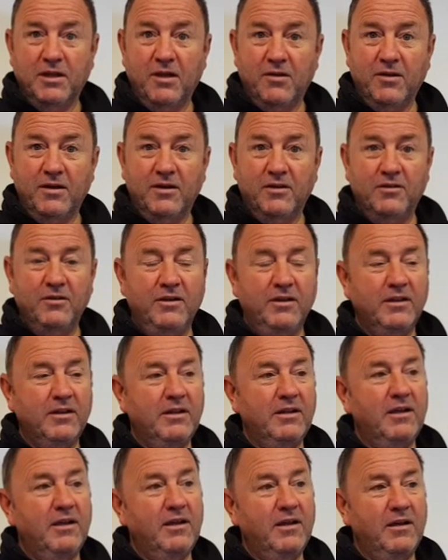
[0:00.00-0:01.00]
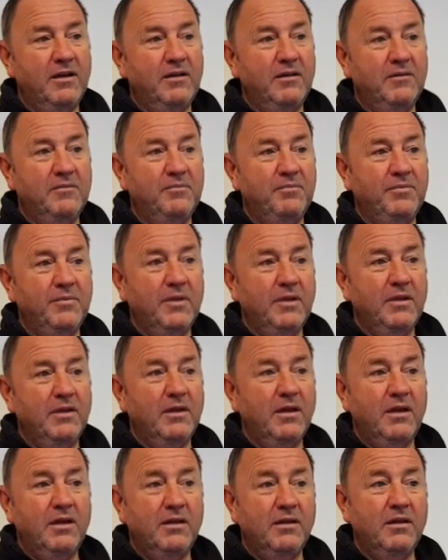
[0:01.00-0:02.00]
going on. Um,
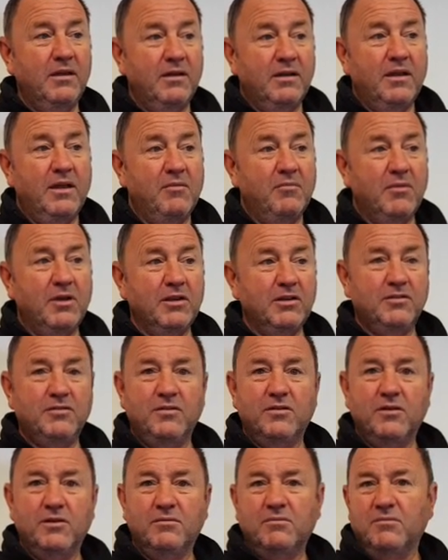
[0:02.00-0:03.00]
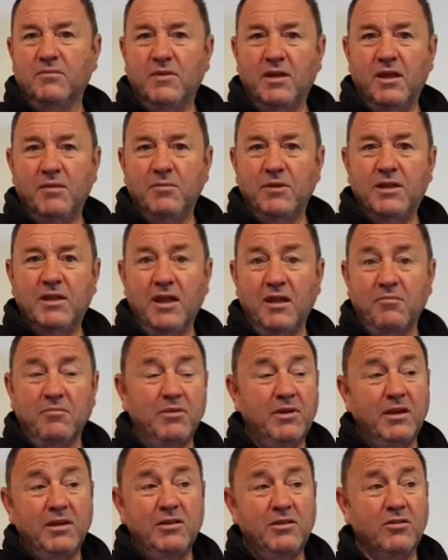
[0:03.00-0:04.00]
and, and that makes for a happy camp.
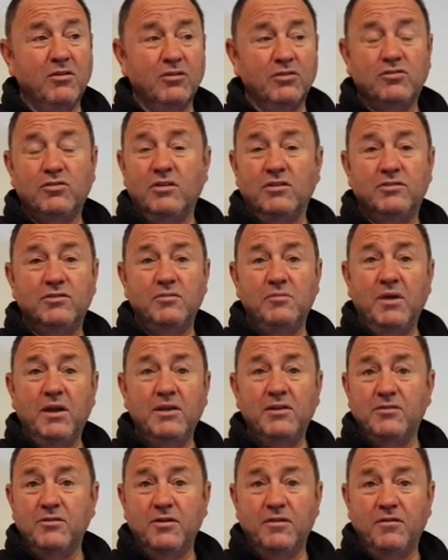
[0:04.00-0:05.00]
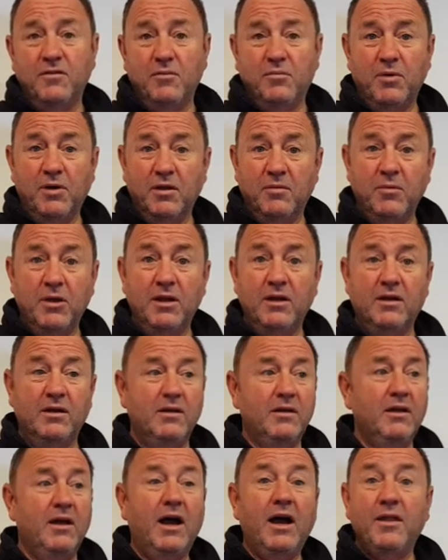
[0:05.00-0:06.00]
But then you've got to trust your manager if you bring him in.
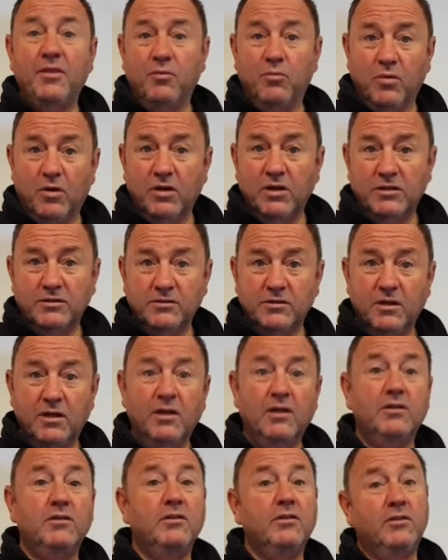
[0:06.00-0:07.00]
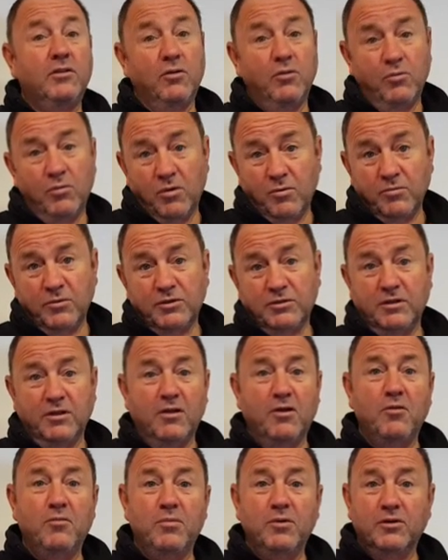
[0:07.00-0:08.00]
Otherwise, you do what Mr.
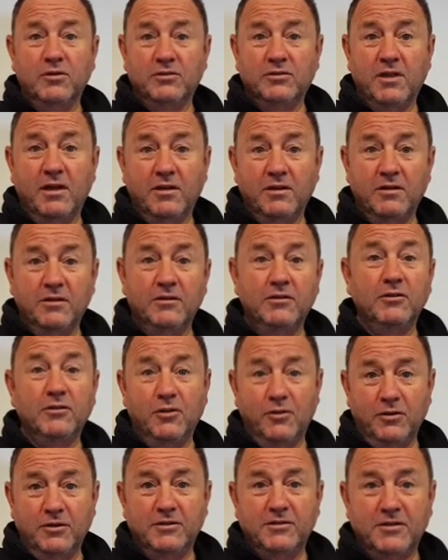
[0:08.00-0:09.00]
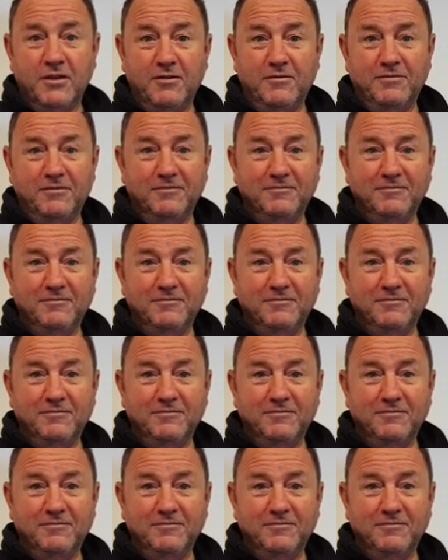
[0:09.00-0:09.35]
Goldberg's done and you do it yourself.